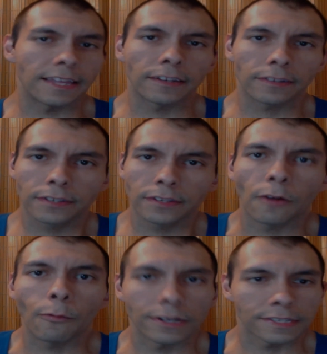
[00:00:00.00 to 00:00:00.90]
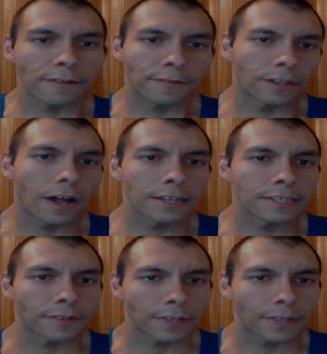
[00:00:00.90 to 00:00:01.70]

that wasn't a philosopher,